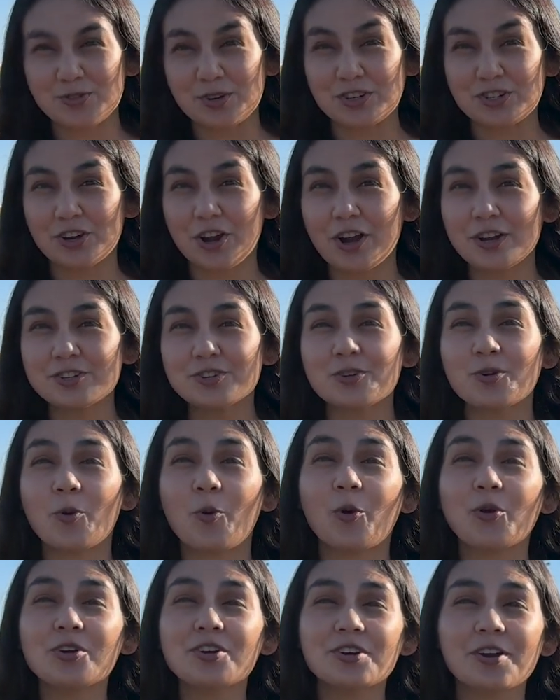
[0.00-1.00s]
to a charger
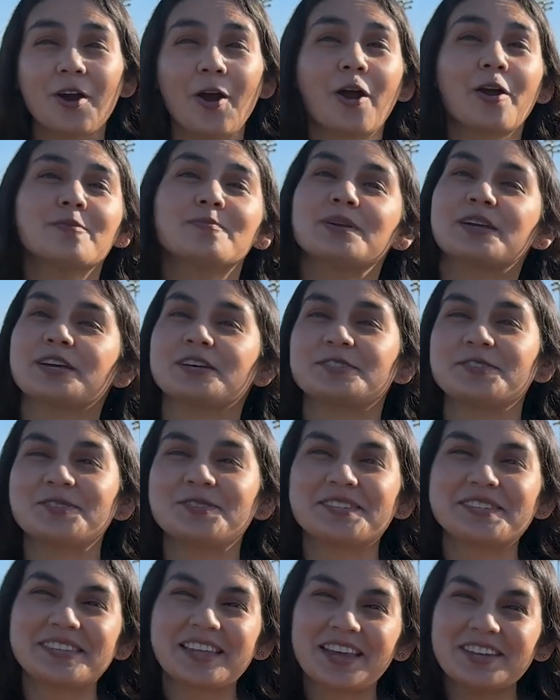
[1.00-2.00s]
or your car because you
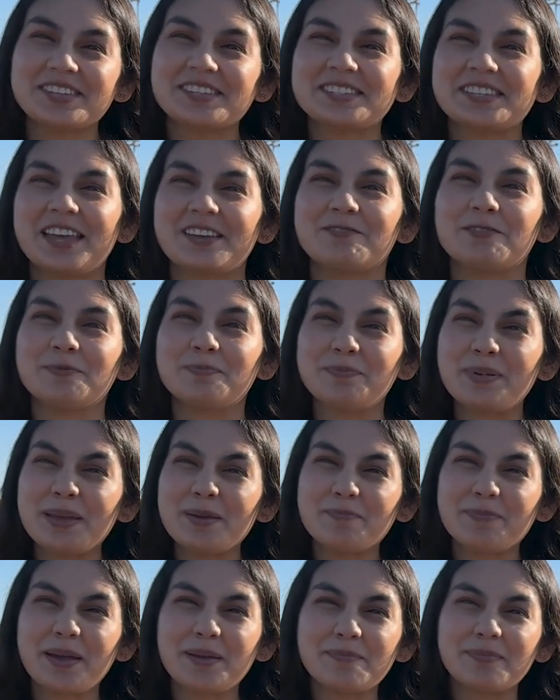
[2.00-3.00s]
decide to save a
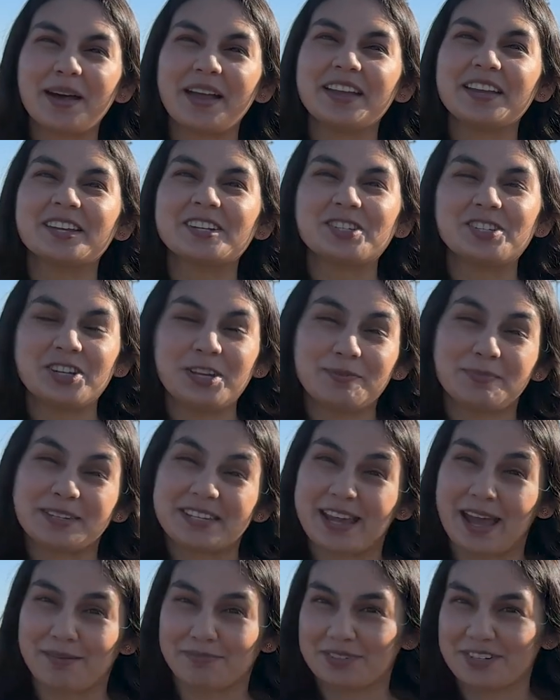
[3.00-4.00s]
bit by buying a cheap
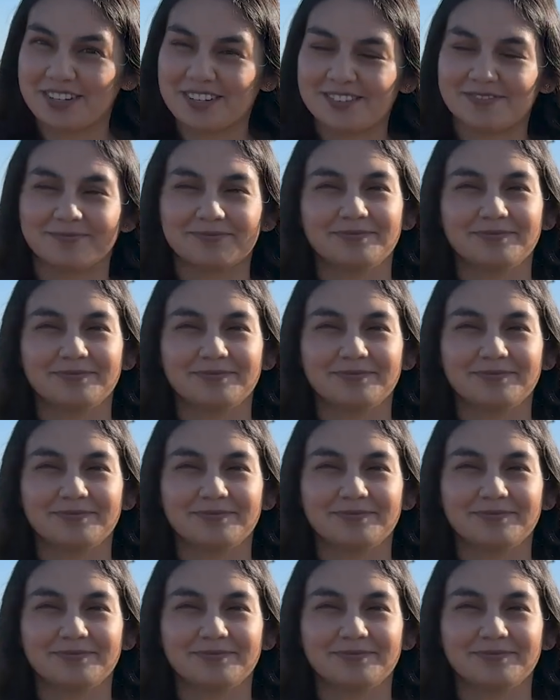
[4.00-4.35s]
adapter.